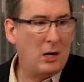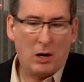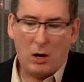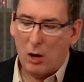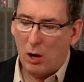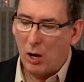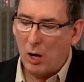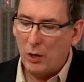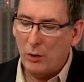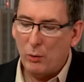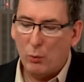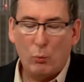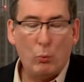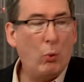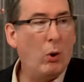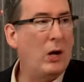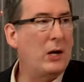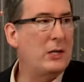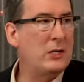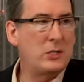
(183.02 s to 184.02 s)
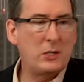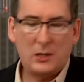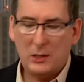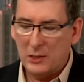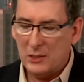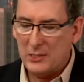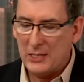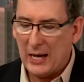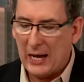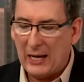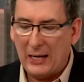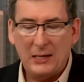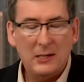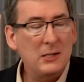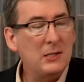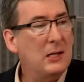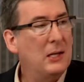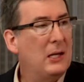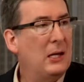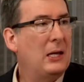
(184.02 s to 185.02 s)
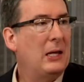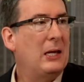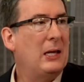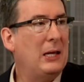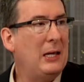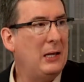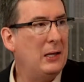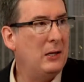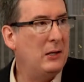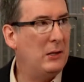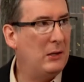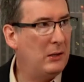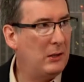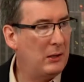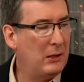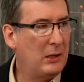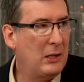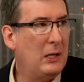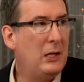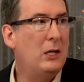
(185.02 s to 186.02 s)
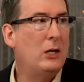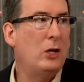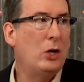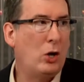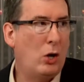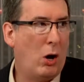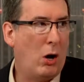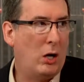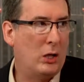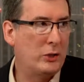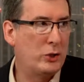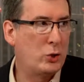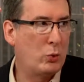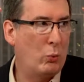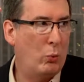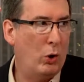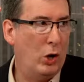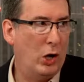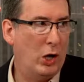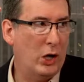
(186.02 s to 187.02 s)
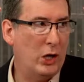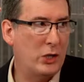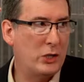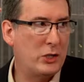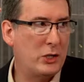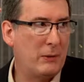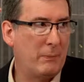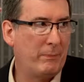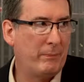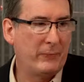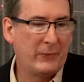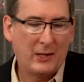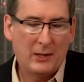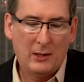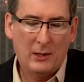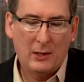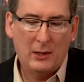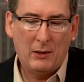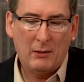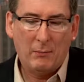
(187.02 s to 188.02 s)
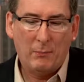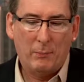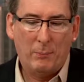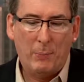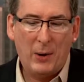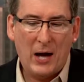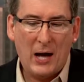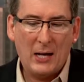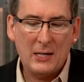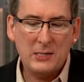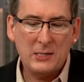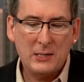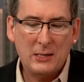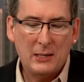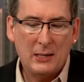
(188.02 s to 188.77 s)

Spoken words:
on what is contained in God's word. But